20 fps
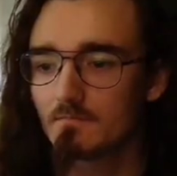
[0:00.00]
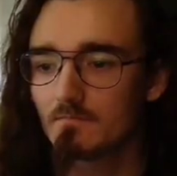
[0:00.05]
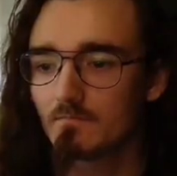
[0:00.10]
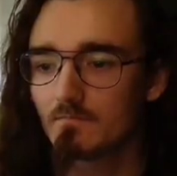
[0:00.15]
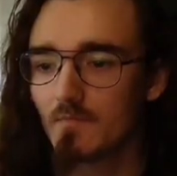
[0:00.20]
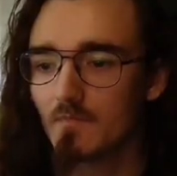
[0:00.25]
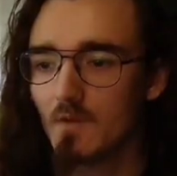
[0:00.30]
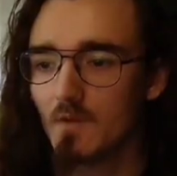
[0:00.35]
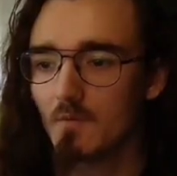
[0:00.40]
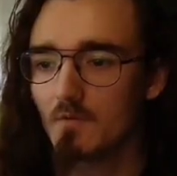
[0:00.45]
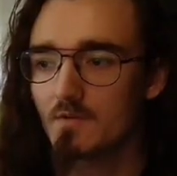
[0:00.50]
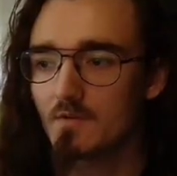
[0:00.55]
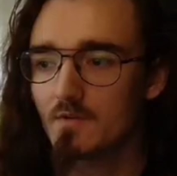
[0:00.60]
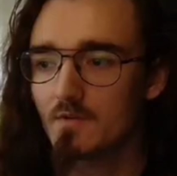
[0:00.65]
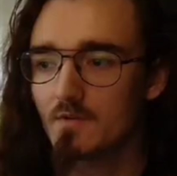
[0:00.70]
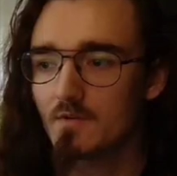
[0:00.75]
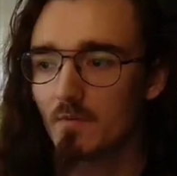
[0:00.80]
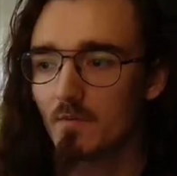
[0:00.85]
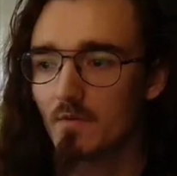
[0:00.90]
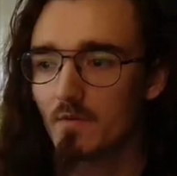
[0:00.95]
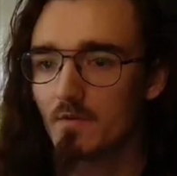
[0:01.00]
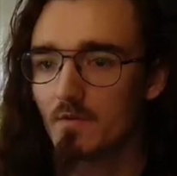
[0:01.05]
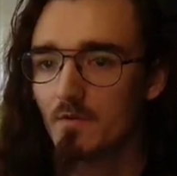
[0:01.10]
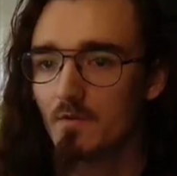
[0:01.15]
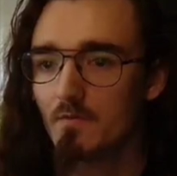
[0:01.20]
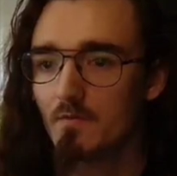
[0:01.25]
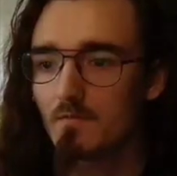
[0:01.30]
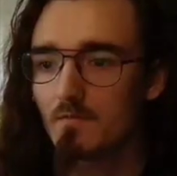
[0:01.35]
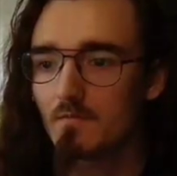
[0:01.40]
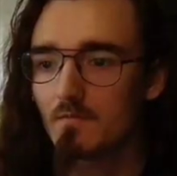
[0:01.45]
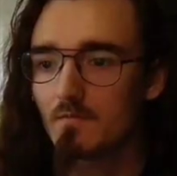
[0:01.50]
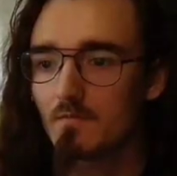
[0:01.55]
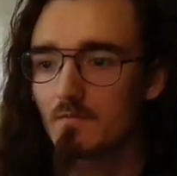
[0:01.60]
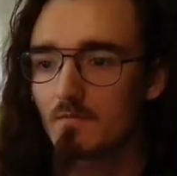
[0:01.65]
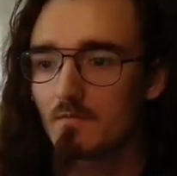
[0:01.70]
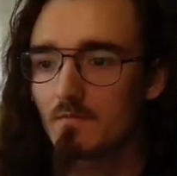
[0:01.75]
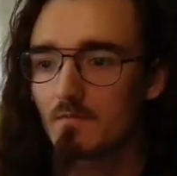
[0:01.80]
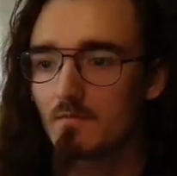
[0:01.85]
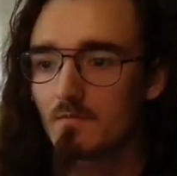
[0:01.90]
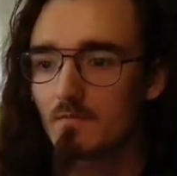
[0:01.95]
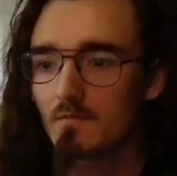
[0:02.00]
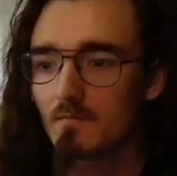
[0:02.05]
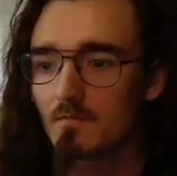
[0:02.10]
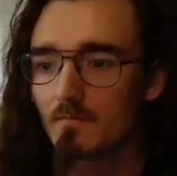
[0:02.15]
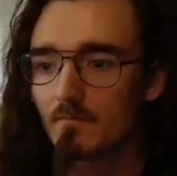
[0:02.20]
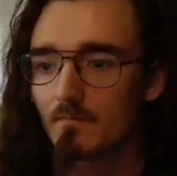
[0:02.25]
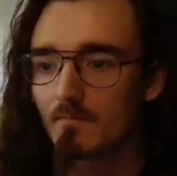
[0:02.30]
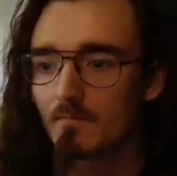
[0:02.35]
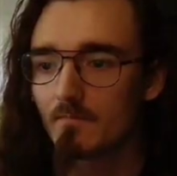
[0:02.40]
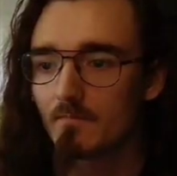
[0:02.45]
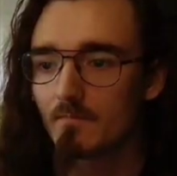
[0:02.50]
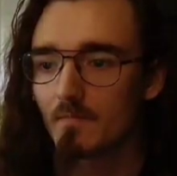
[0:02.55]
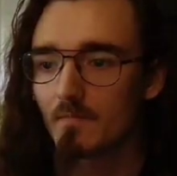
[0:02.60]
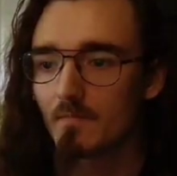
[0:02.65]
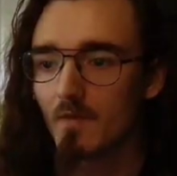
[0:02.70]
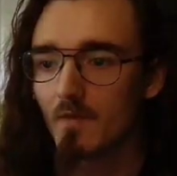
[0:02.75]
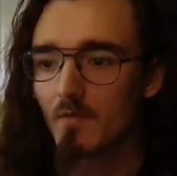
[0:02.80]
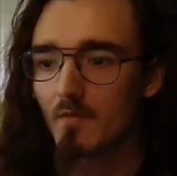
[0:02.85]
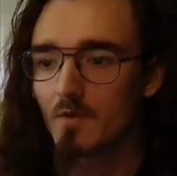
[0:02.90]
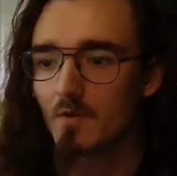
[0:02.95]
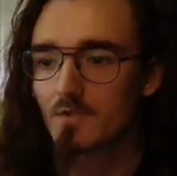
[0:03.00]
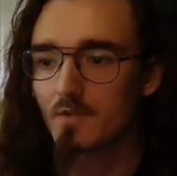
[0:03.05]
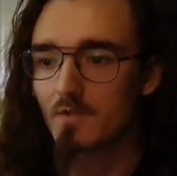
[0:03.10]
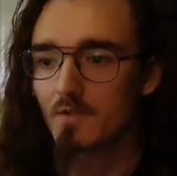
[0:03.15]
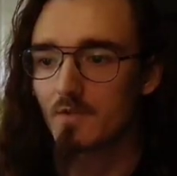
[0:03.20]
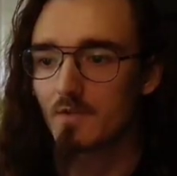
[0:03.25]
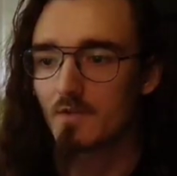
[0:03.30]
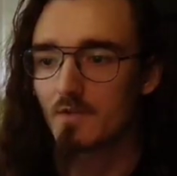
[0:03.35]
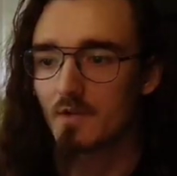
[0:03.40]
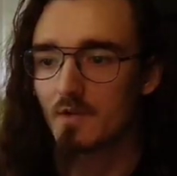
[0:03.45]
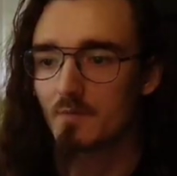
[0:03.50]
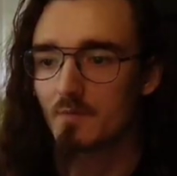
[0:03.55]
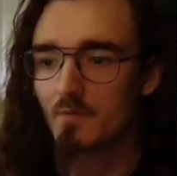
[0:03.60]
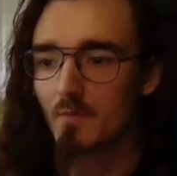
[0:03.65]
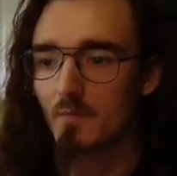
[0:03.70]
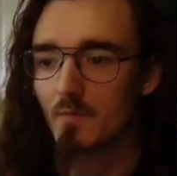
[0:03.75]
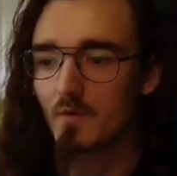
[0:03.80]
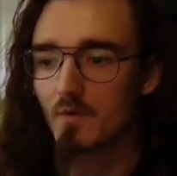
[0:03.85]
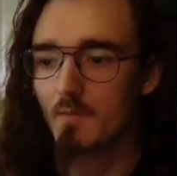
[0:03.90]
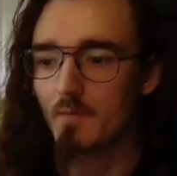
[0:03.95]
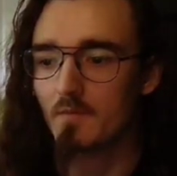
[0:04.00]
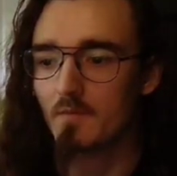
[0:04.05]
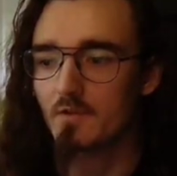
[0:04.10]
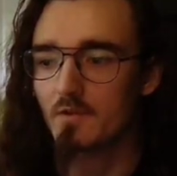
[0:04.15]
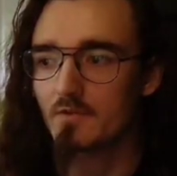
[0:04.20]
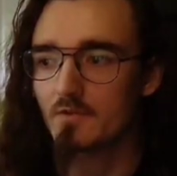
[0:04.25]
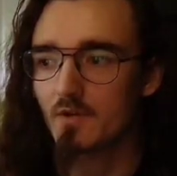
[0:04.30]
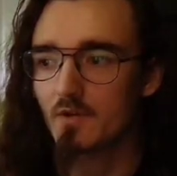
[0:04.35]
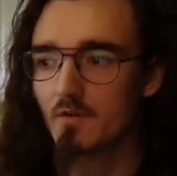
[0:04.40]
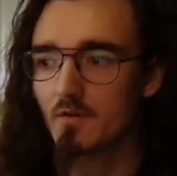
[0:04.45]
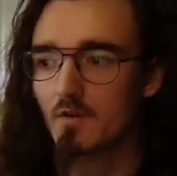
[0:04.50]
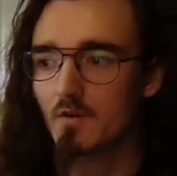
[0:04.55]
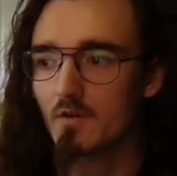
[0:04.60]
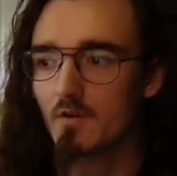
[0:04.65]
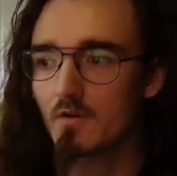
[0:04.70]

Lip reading: And we'll attack with it too. Unfortunately for us, we weren't able to trigger Lurk.